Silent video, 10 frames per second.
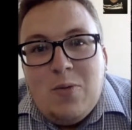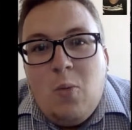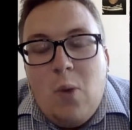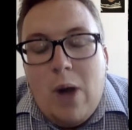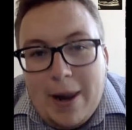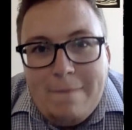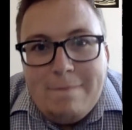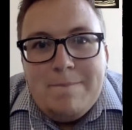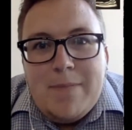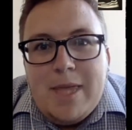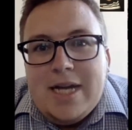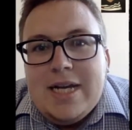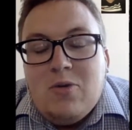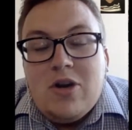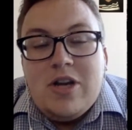Well,
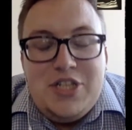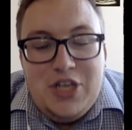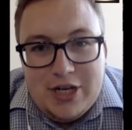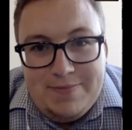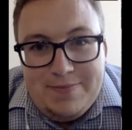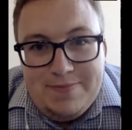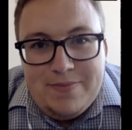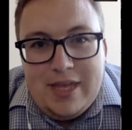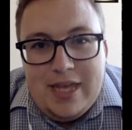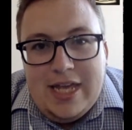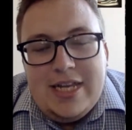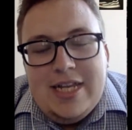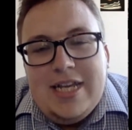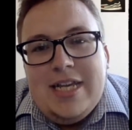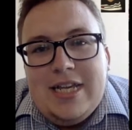work is good. It
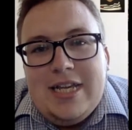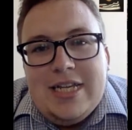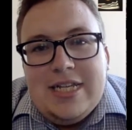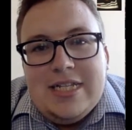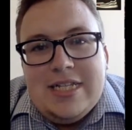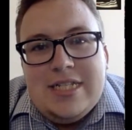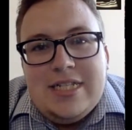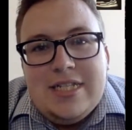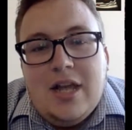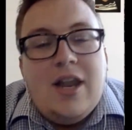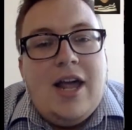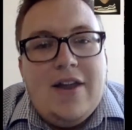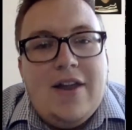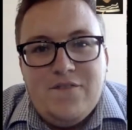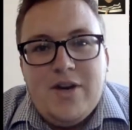is a lot of
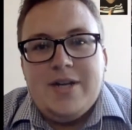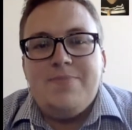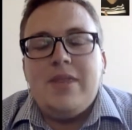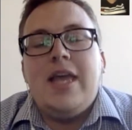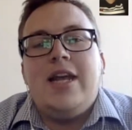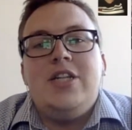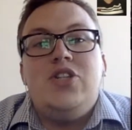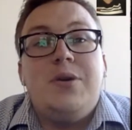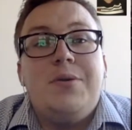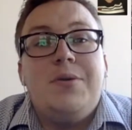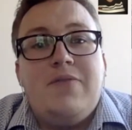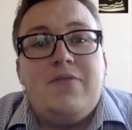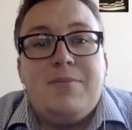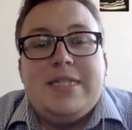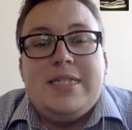fun, and I enjoy working for
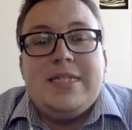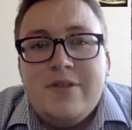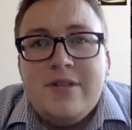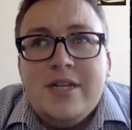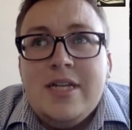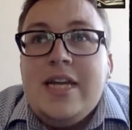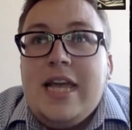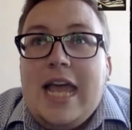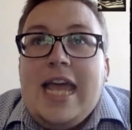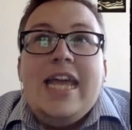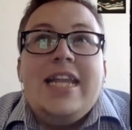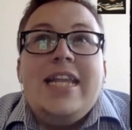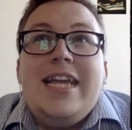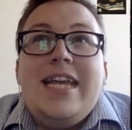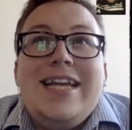myself. It
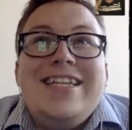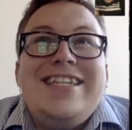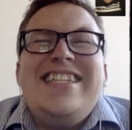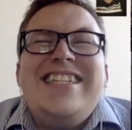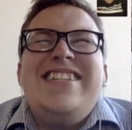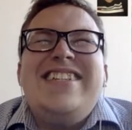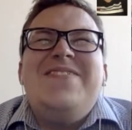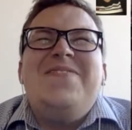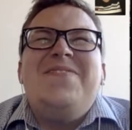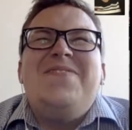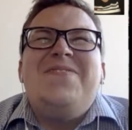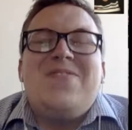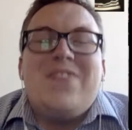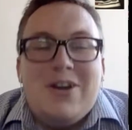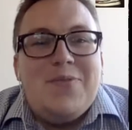is
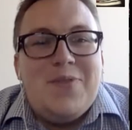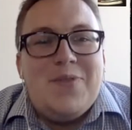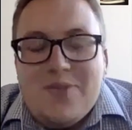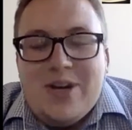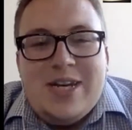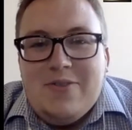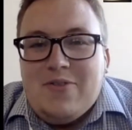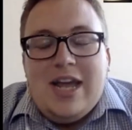very, very, very different.